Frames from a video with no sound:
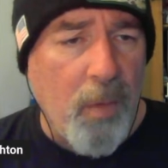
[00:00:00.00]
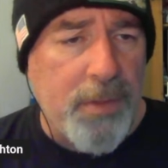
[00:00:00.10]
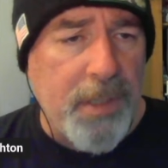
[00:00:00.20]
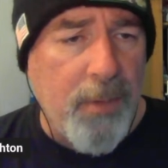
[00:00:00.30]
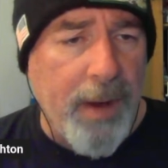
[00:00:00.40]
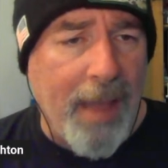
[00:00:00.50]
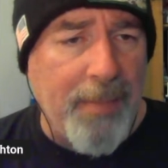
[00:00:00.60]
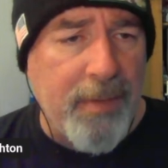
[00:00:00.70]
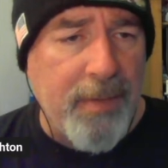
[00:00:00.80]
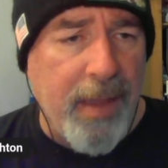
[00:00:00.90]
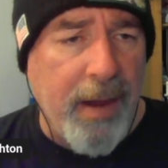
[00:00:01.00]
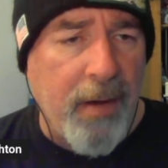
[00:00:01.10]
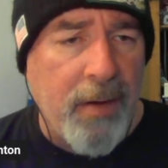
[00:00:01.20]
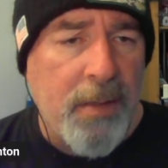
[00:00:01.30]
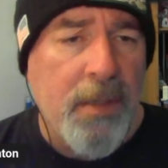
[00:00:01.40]
We'll see what happens
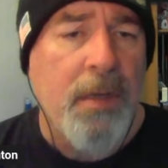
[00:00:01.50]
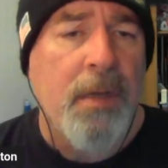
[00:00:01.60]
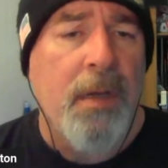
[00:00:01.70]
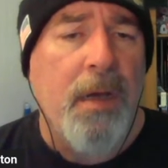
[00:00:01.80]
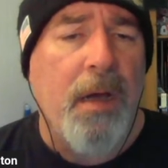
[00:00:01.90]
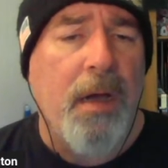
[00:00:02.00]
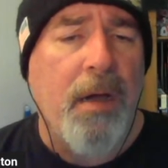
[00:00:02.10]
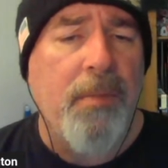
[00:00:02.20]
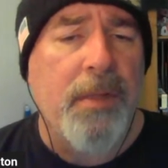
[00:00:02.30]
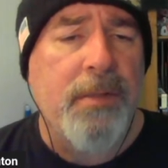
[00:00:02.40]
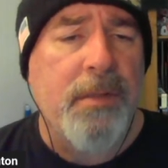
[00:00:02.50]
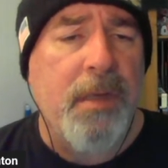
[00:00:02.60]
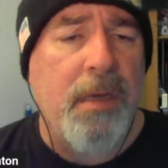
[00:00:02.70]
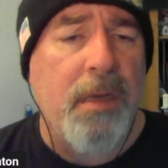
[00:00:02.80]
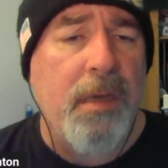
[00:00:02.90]
there. Let's
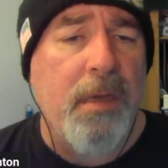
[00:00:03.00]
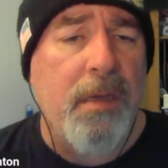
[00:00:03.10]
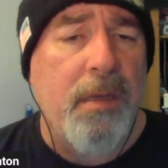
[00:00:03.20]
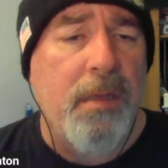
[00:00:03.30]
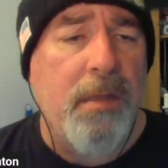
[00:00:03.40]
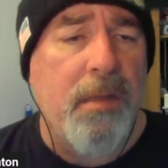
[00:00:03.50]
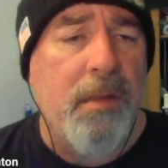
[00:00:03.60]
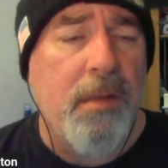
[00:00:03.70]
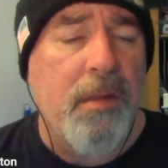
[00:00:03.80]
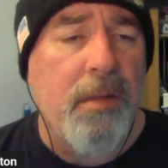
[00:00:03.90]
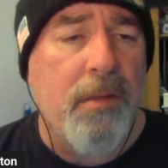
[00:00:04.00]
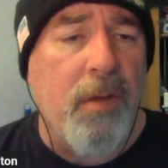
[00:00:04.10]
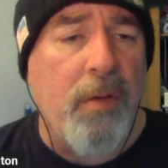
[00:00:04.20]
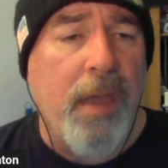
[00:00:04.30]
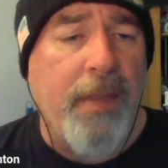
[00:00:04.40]
see.
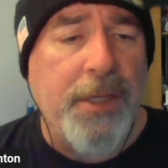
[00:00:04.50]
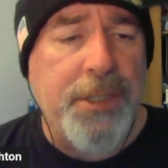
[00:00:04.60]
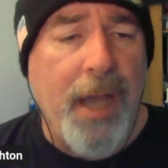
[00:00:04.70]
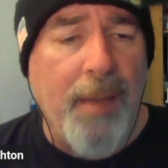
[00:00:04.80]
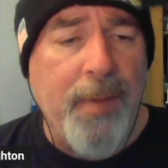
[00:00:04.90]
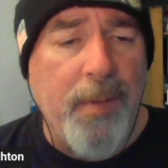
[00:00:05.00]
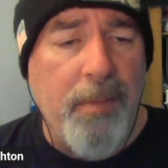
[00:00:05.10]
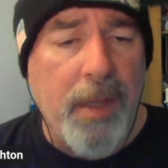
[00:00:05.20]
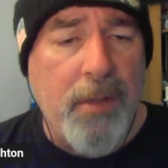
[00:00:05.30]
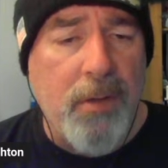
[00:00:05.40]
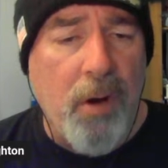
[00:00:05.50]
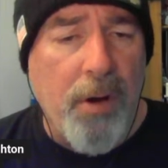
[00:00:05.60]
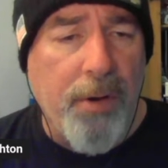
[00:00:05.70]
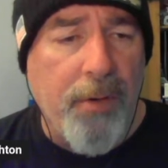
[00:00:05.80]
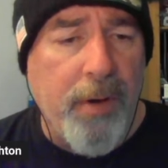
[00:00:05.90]
So yeah, they shopped Michael
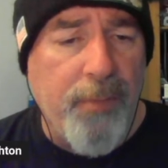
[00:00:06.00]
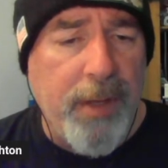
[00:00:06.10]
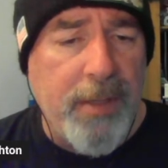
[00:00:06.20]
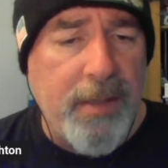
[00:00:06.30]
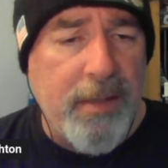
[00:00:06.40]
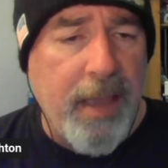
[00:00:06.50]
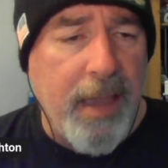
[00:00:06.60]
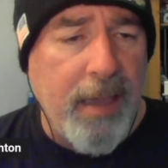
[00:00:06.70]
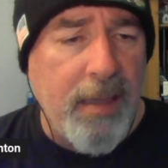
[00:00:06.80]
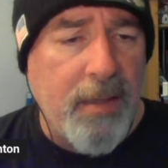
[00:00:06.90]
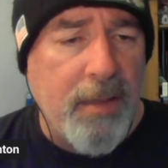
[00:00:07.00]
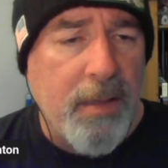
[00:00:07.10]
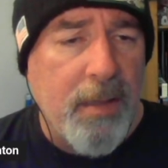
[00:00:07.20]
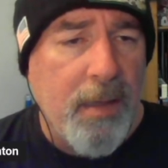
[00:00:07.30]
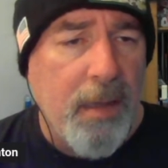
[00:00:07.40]
Carter in recent days.
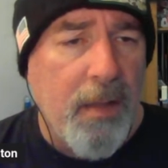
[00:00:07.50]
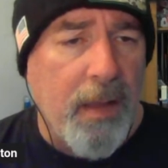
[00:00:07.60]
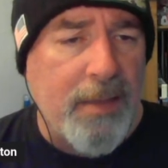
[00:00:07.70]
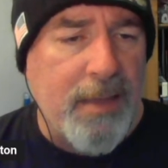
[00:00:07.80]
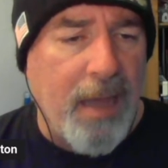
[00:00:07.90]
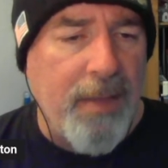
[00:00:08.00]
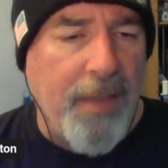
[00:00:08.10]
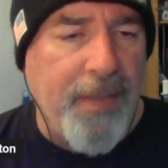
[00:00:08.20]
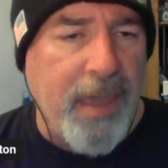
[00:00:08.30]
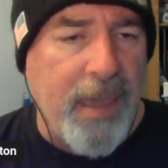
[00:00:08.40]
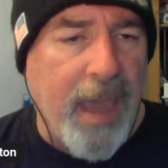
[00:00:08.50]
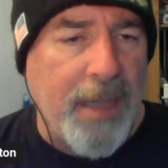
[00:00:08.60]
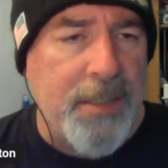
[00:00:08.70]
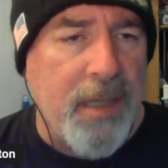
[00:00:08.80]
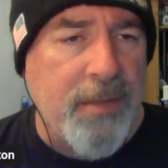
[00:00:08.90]
Like I said, I think he
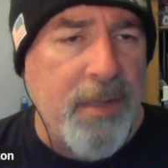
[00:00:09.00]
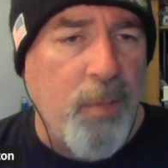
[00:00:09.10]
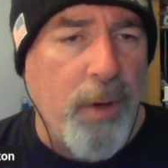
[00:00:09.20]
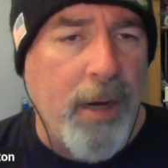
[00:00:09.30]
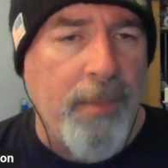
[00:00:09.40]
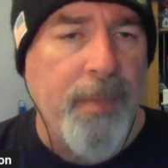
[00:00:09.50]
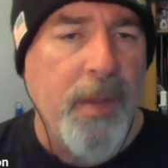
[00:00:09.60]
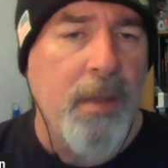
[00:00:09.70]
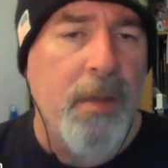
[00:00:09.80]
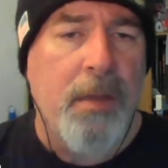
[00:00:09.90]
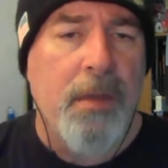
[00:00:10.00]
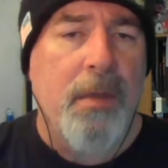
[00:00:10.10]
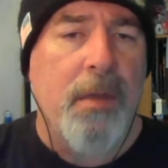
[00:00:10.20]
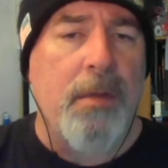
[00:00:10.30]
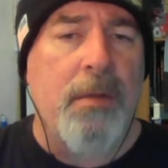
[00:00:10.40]
catches on somewhere.
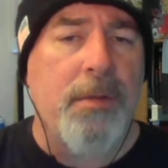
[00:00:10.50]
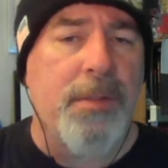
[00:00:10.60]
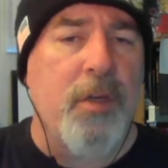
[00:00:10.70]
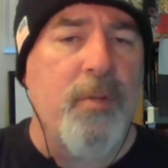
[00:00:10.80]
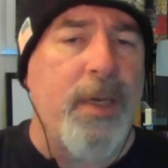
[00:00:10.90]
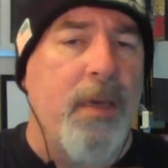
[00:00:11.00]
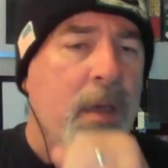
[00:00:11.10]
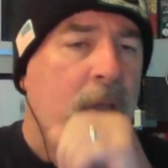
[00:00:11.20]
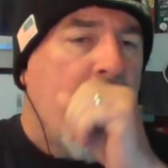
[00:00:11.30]
Excuse me.